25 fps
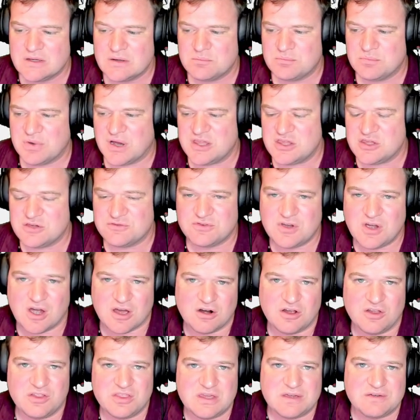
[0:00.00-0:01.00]
But you've got
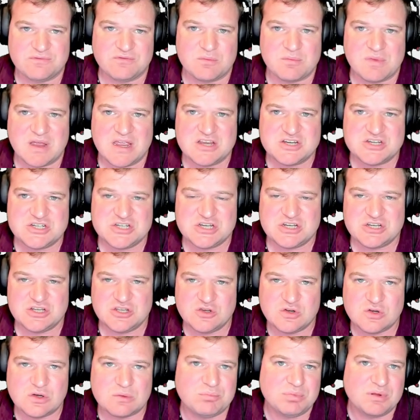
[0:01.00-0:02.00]
all the information,
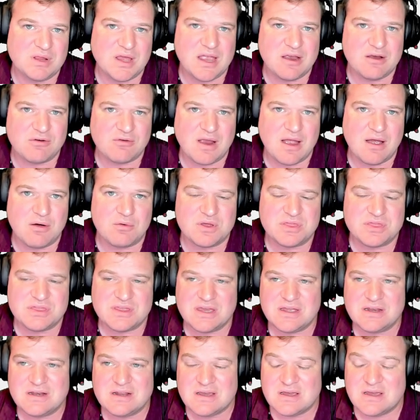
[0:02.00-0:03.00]
you can play around with
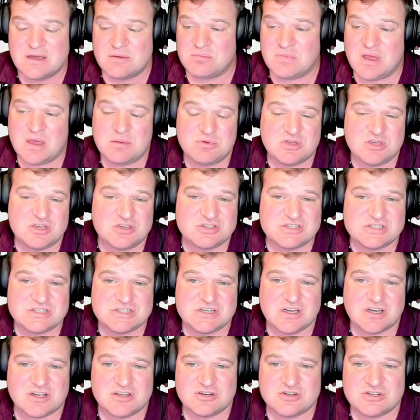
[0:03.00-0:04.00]
it. Maybe you'll
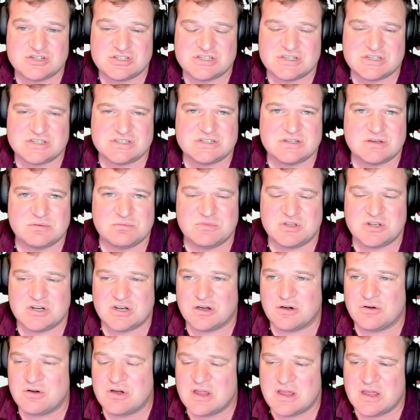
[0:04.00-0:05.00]
see on your system, you
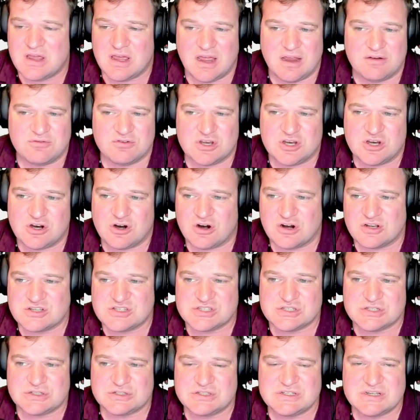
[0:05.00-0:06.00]
know, every
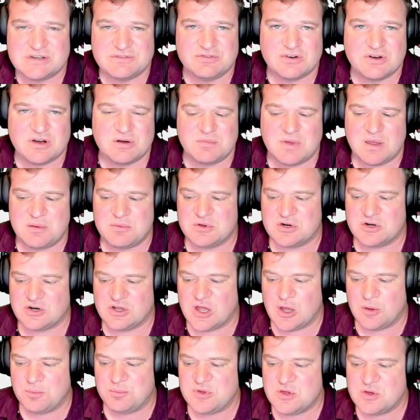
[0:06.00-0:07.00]
card's a little different. Maybe it'll
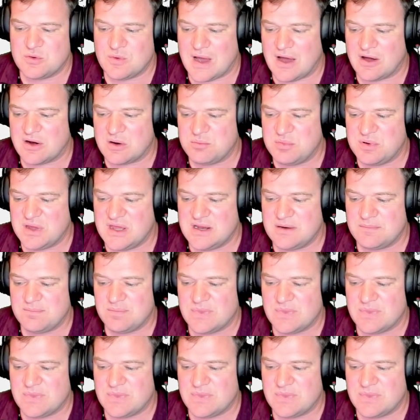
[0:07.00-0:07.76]
help you out a bit.